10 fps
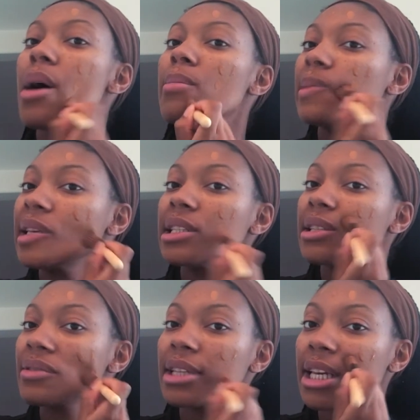
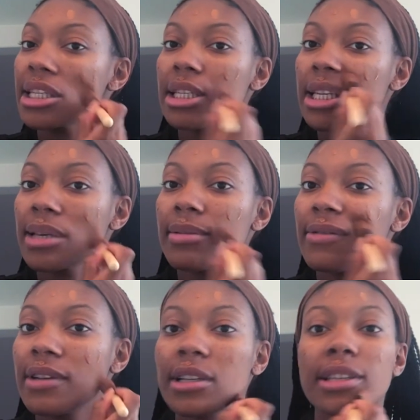business relationships
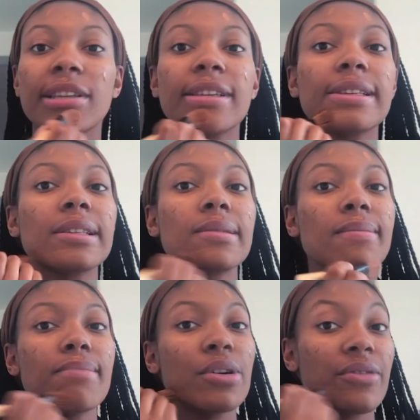versus
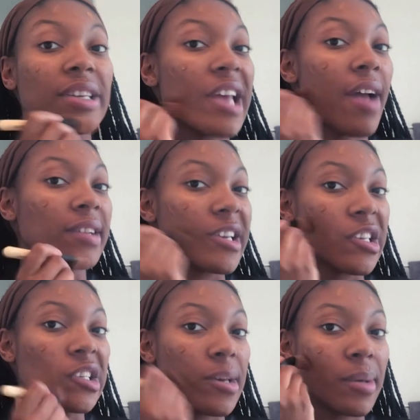moving that
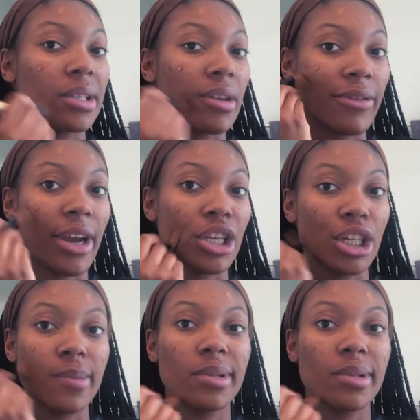relationship into a friendship.